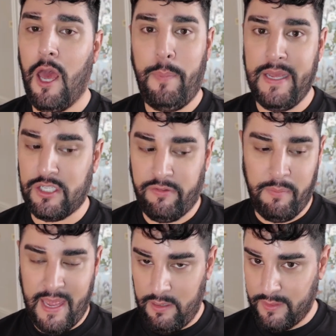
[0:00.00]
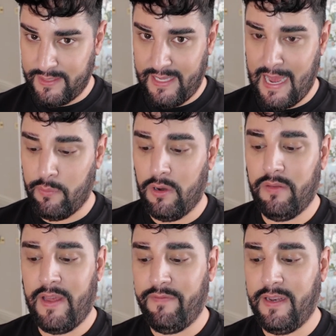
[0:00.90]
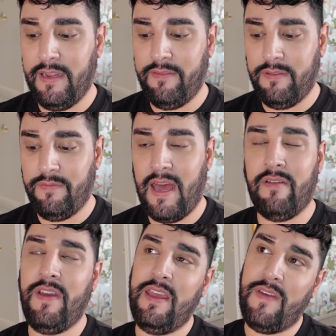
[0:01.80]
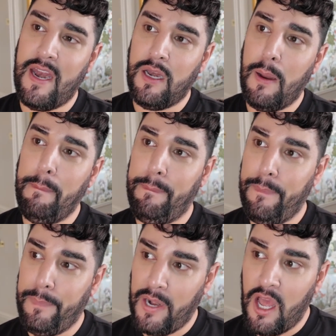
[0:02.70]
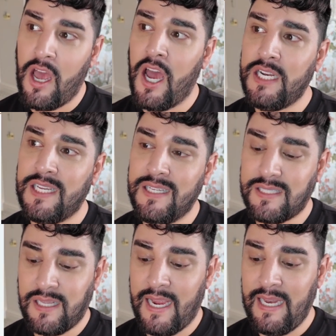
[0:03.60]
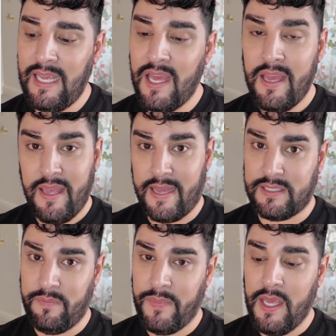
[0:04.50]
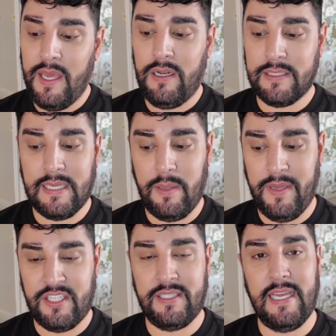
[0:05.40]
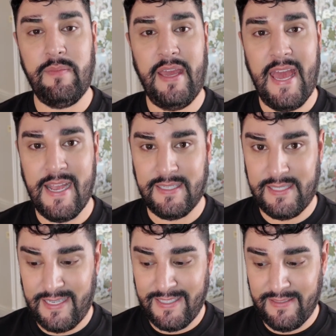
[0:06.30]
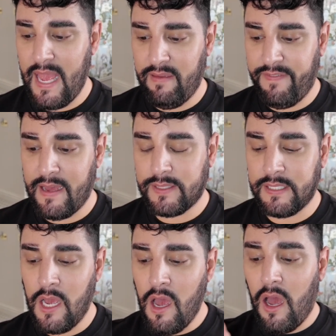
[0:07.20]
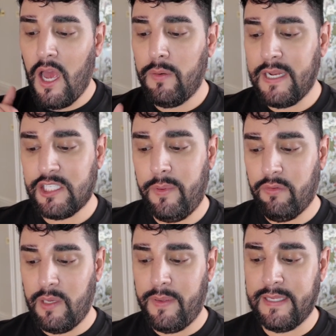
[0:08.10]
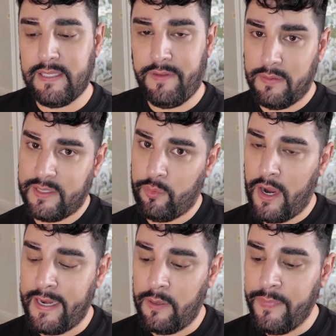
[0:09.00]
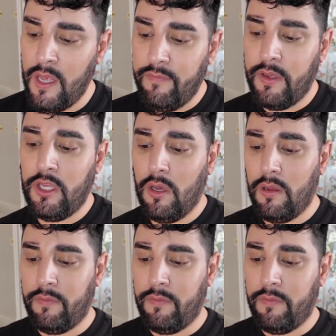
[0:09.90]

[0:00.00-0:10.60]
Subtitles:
a pitch from anyone's camera that they then blurred slightly? Yes. It looks like a picture taken by accident. 8,000. I would actually be really pissed if I was a bride. But, you're